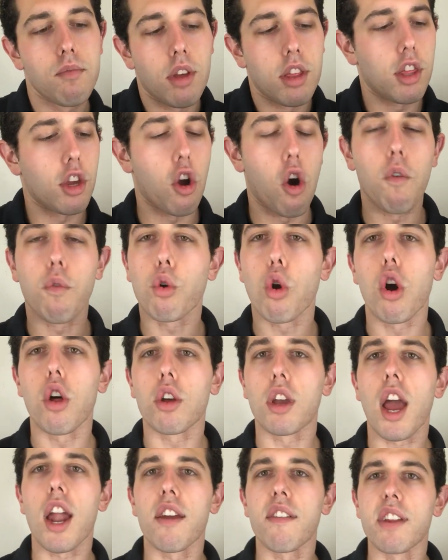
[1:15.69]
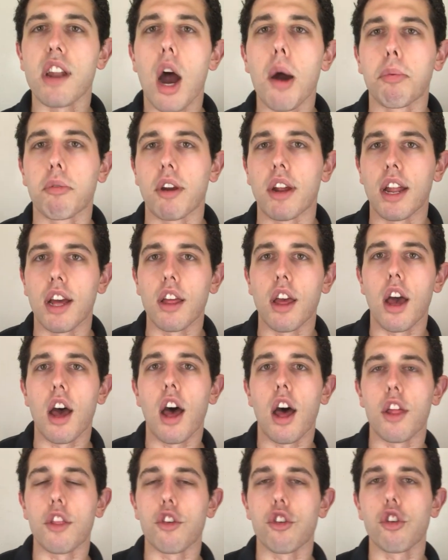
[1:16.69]
I think overall, kind of an upgrade
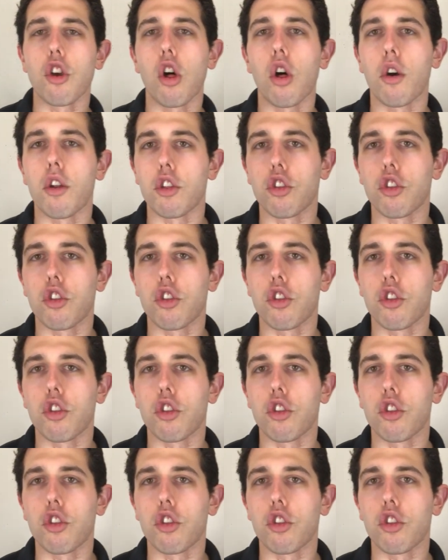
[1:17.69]
on the Solo.